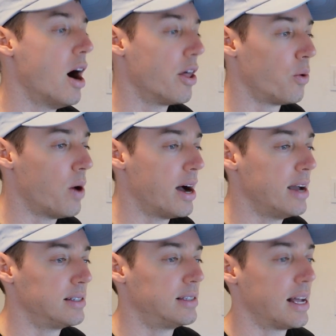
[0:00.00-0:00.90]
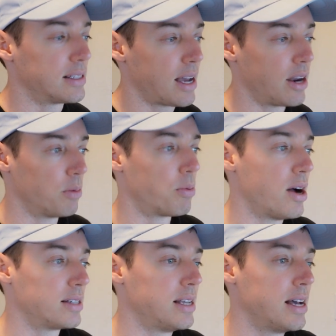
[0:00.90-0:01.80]
Otherwise, that's kind of the
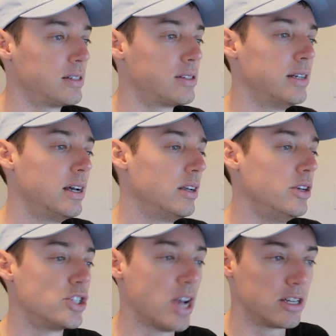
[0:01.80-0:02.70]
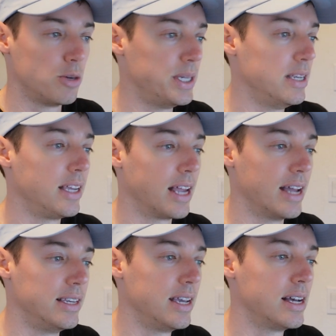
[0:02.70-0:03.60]
process. Use ChatGPT to get
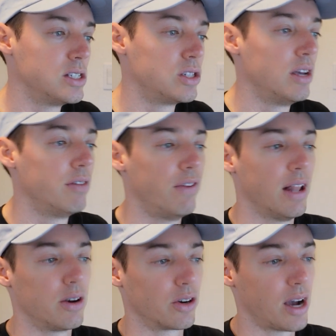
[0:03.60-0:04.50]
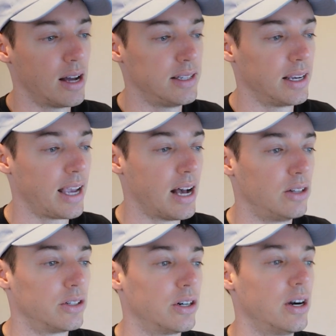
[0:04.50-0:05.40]
ideas, fill out your content
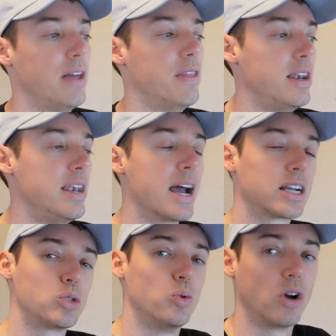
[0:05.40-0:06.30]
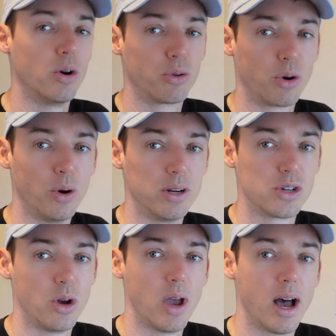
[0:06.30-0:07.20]
calendar, and then next we'll go through and
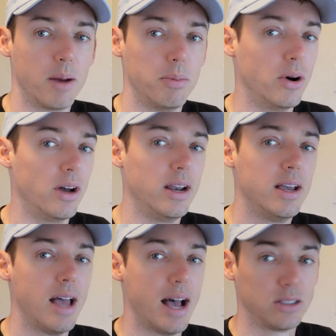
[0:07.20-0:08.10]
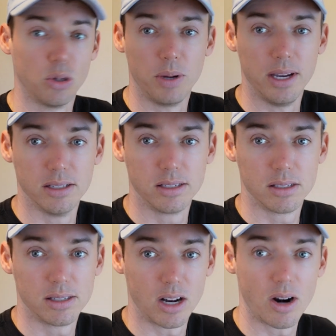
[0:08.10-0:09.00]
show you how to put
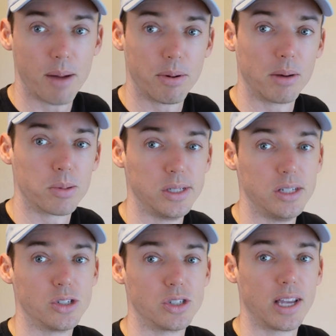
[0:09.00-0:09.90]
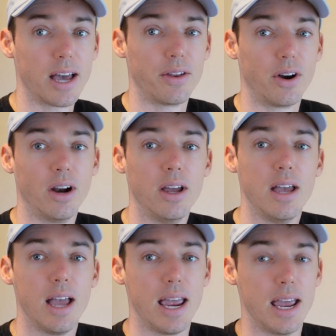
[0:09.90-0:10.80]
SOPs, standard operating procedures together,
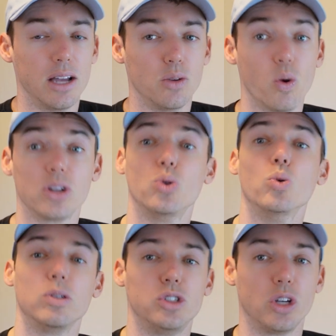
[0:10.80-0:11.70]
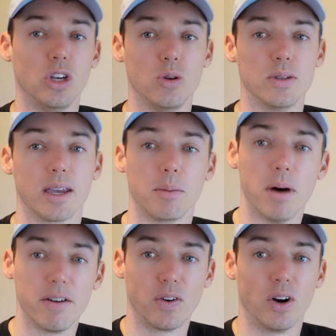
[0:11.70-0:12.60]
and what tools you can use like
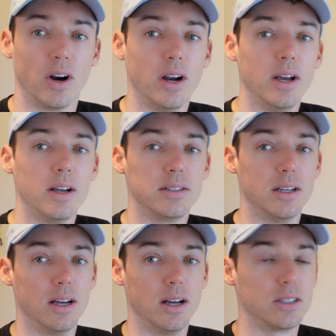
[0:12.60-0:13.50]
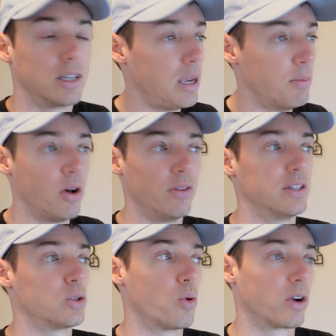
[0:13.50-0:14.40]
Buffer to keep all of
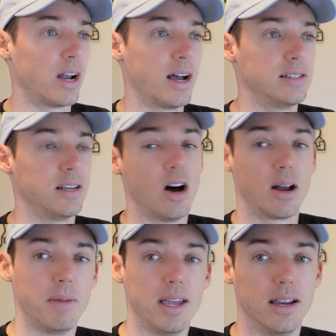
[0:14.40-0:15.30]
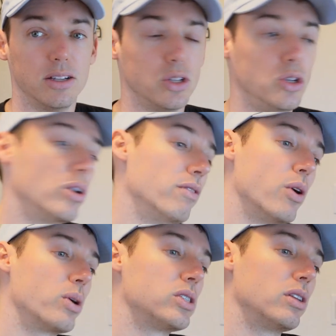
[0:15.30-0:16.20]
this organized and automated so you can
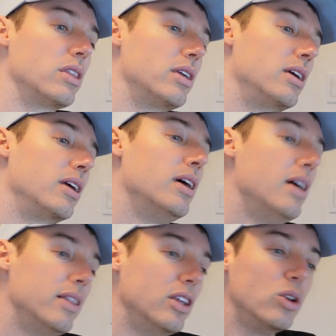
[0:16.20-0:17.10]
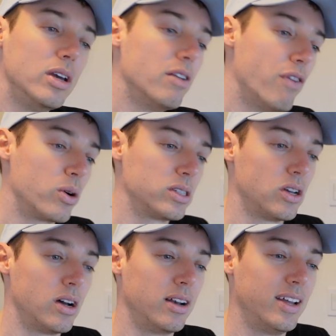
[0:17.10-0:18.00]
focus on the thing that you need to focus
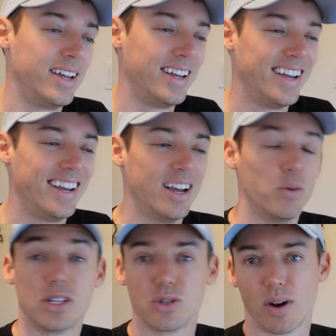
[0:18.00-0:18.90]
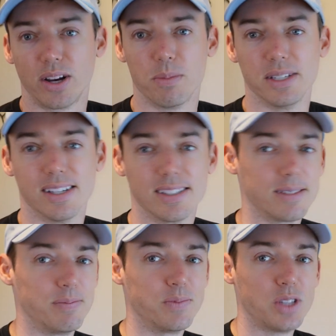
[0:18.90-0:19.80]
on, which is running your
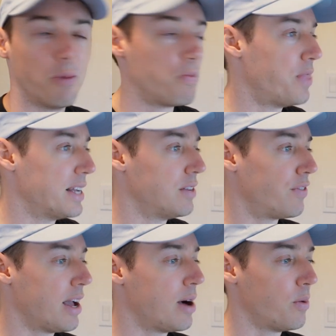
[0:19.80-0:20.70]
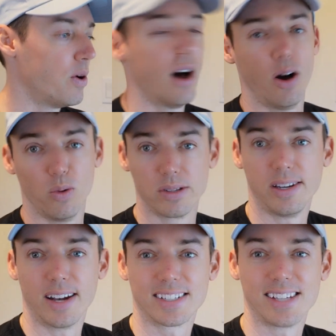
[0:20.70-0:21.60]
business. So that's it for now. We'll
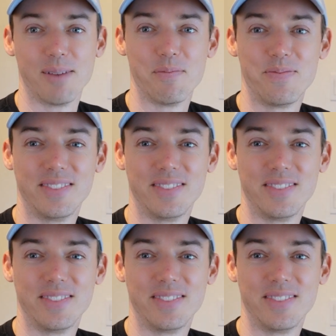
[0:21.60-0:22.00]
see you next time.